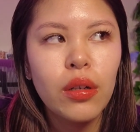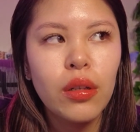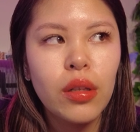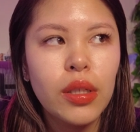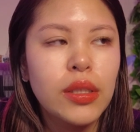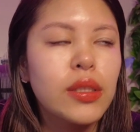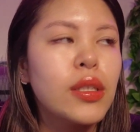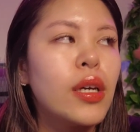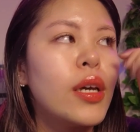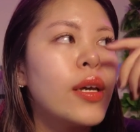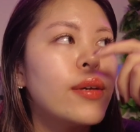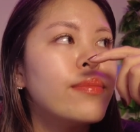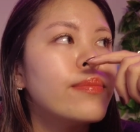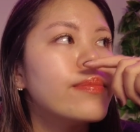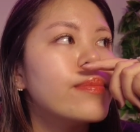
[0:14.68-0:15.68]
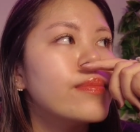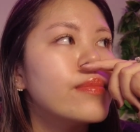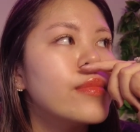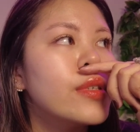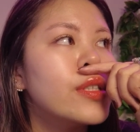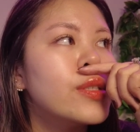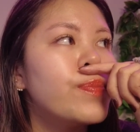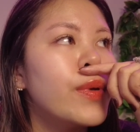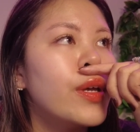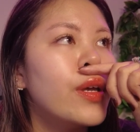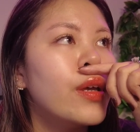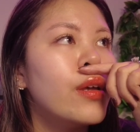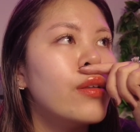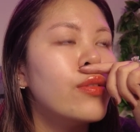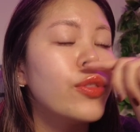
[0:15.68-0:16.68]
let's say, it's
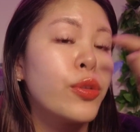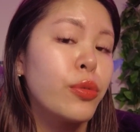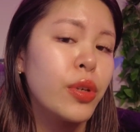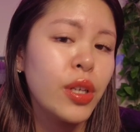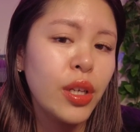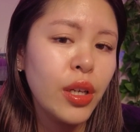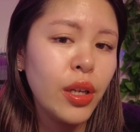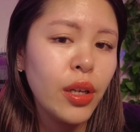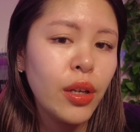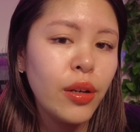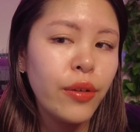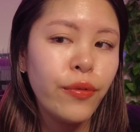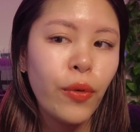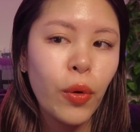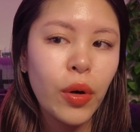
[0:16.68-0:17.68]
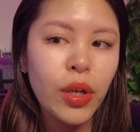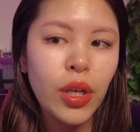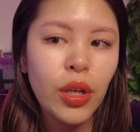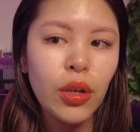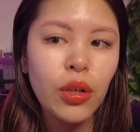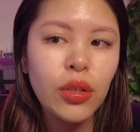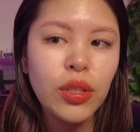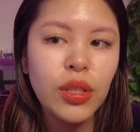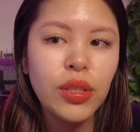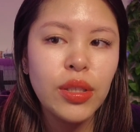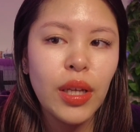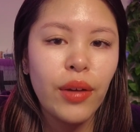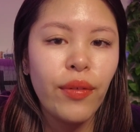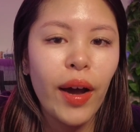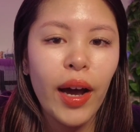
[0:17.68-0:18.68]
been 3 to 4 years since
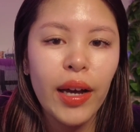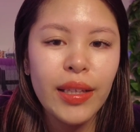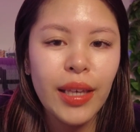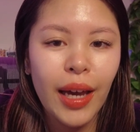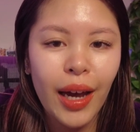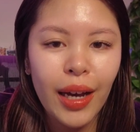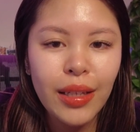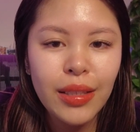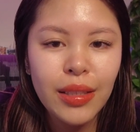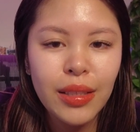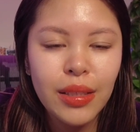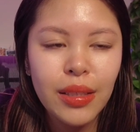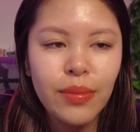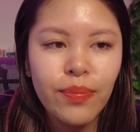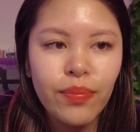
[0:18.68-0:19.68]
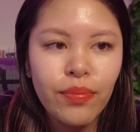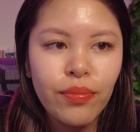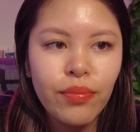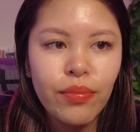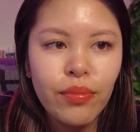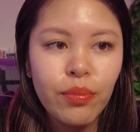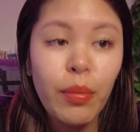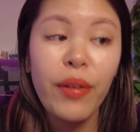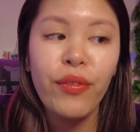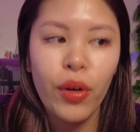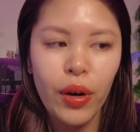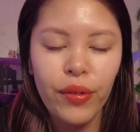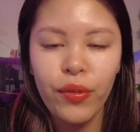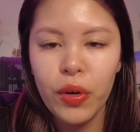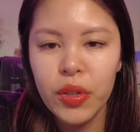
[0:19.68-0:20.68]
I've had cats, my
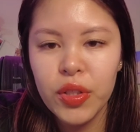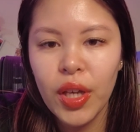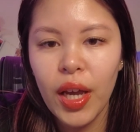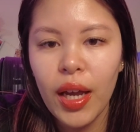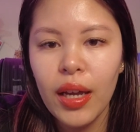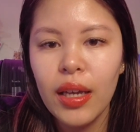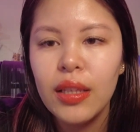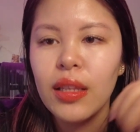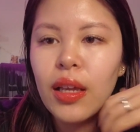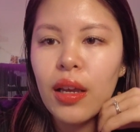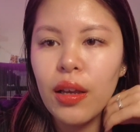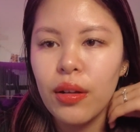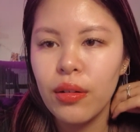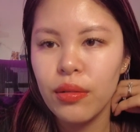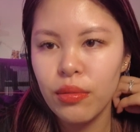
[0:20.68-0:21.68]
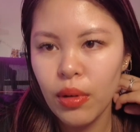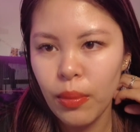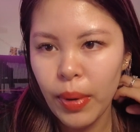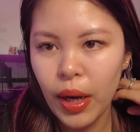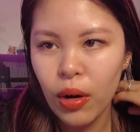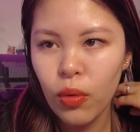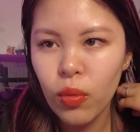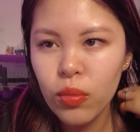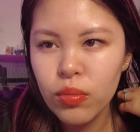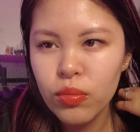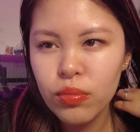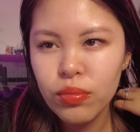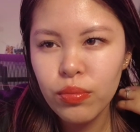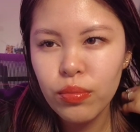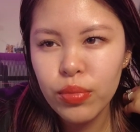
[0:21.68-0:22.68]
very first cat, and then about
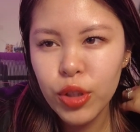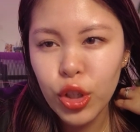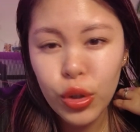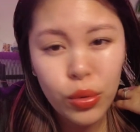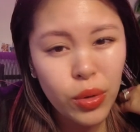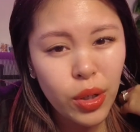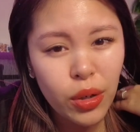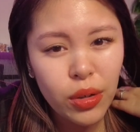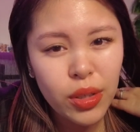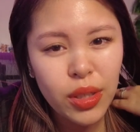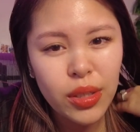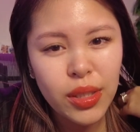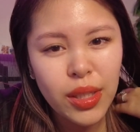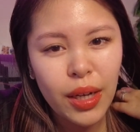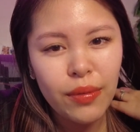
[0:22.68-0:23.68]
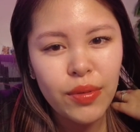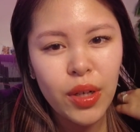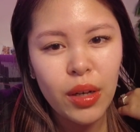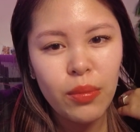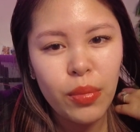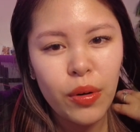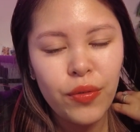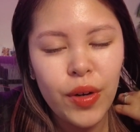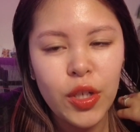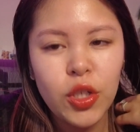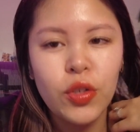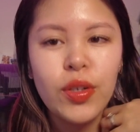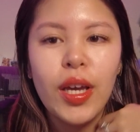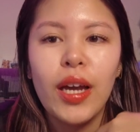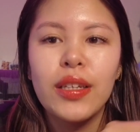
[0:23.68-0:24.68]
2 years since I've done
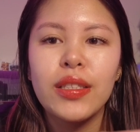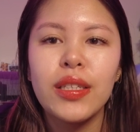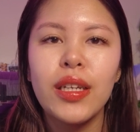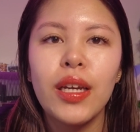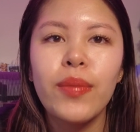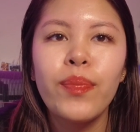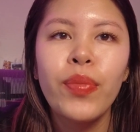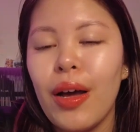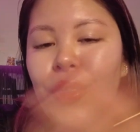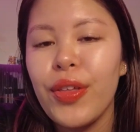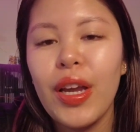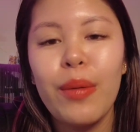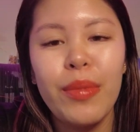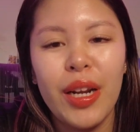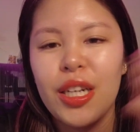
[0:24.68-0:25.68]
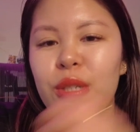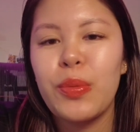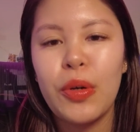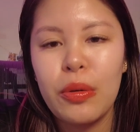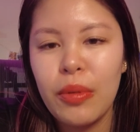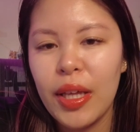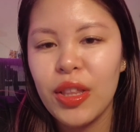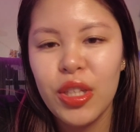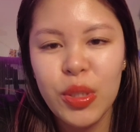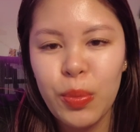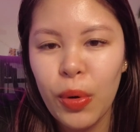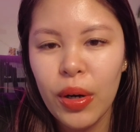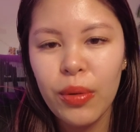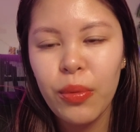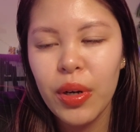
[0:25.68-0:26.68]
professional cat sitting. I think I'm an expert at this
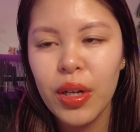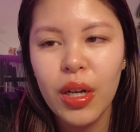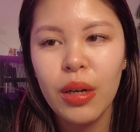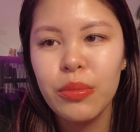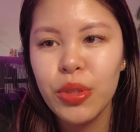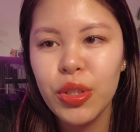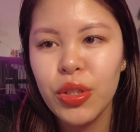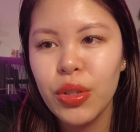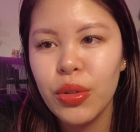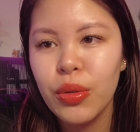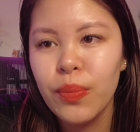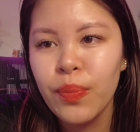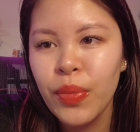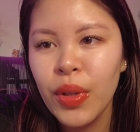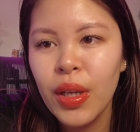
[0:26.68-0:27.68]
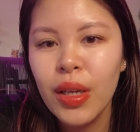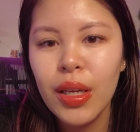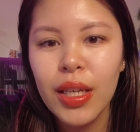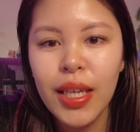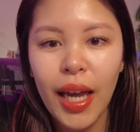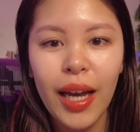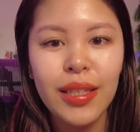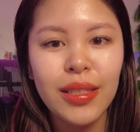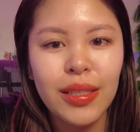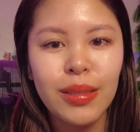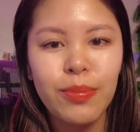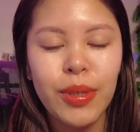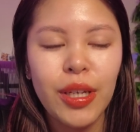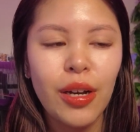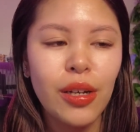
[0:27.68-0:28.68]
point when it comes to
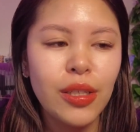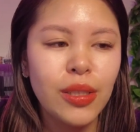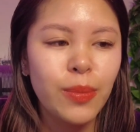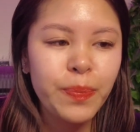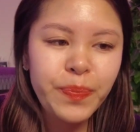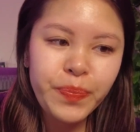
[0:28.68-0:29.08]
cats because